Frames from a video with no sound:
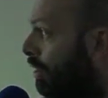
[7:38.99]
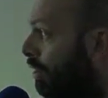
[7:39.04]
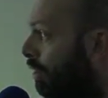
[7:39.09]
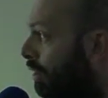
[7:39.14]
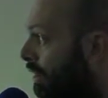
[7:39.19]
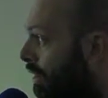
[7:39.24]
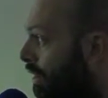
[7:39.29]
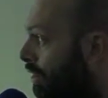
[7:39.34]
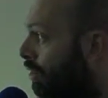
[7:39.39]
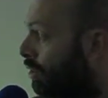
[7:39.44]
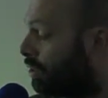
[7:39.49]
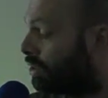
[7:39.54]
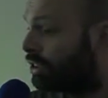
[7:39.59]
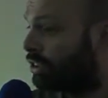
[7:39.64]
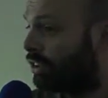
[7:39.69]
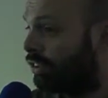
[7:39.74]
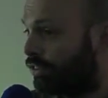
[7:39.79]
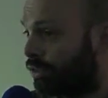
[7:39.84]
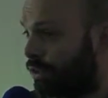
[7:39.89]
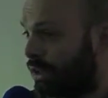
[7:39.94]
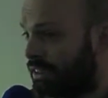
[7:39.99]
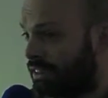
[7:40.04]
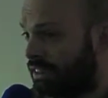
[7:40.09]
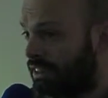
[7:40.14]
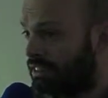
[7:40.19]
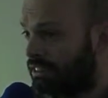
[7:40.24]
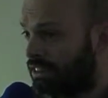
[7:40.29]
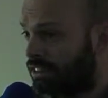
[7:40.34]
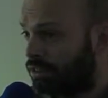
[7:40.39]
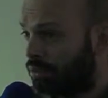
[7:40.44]
which is called Software's
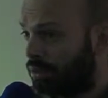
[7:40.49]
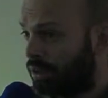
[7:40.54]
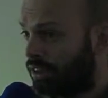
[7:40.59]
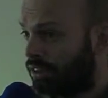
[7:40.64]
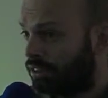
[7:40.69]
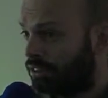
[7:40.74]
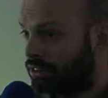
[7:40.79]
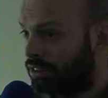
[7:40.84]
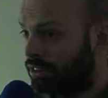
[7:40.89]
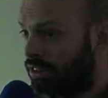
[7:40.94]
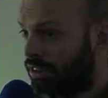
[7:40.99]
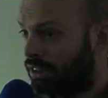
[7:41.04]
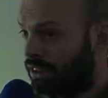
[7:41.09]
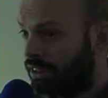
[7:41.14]
Eating the World.